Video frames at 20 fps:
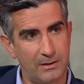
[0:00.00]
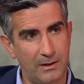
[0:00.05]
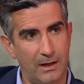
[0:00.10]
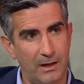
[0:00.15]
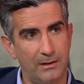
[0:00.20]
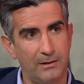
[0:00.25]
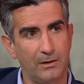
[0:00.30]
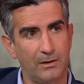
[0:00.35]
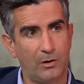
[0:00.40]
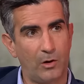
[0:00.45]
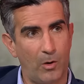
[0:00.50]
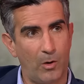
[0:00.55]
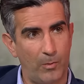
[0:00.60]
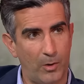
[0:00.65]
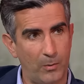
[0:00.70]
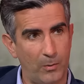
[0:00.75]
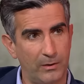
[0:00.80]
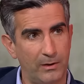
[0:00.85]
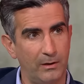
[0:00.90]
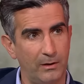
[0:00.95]
side of the club
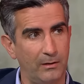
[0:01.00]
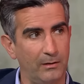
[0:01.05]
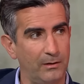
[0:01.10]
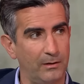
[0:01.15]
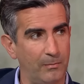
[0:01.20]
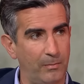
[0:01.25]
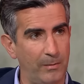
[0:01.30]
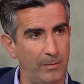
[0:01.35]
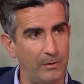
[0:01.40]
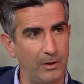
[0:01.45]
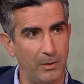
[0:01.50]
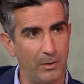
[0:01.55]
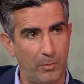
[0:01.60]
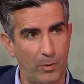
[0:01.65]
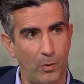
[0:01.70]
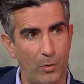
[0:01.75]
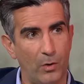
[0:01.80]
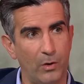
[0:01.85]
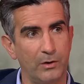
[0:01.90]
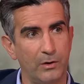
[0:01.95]
or with the people on the
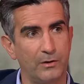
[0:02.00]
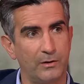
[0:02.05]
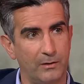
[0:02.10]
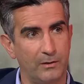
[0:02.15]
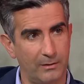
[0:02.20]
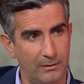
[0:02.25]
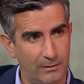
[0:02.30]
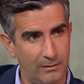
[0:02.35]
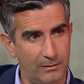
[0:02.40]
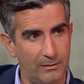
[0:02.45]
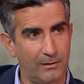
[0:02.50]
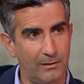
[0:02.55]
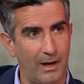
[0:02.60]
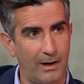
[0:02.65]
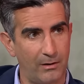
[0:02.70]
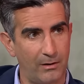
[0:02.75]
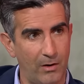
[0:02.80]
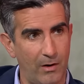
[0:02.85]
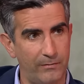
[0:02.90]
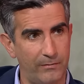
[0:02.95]
board,
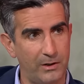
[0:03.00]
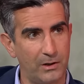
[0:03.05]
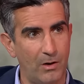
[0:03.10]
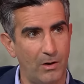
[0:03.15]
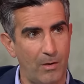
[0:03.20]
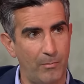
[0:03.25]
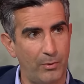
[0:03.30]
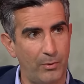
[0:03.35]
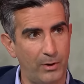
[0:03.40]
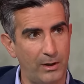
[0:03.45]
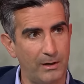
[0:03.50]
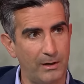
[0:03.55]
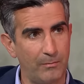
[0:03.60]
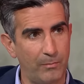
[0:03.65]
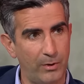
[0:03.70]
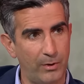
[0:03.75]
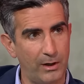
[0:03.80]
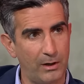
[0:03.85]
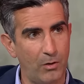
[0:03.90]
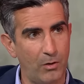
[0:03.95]
that had obviously gone
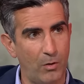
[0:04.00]
pretty